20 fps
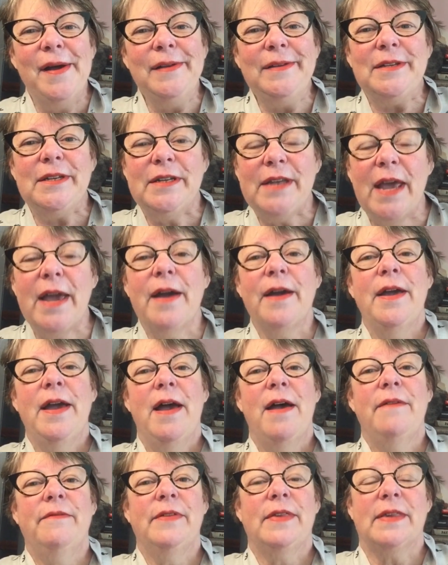Today I
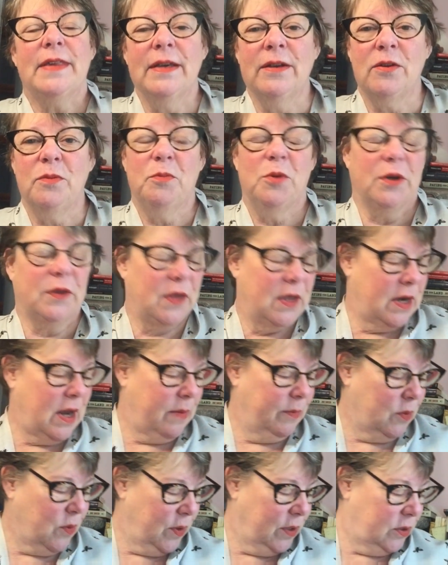have a single book that
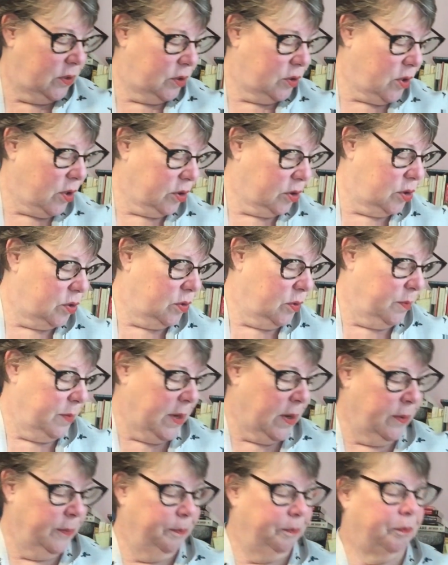I'm going to talk to you
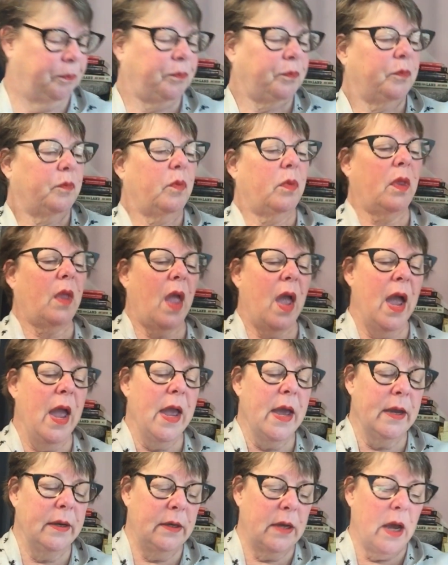about.
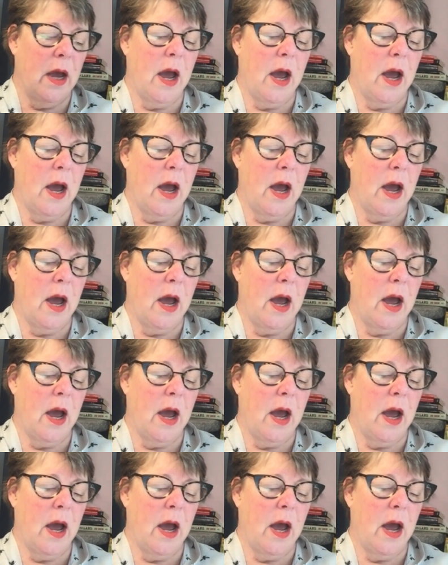And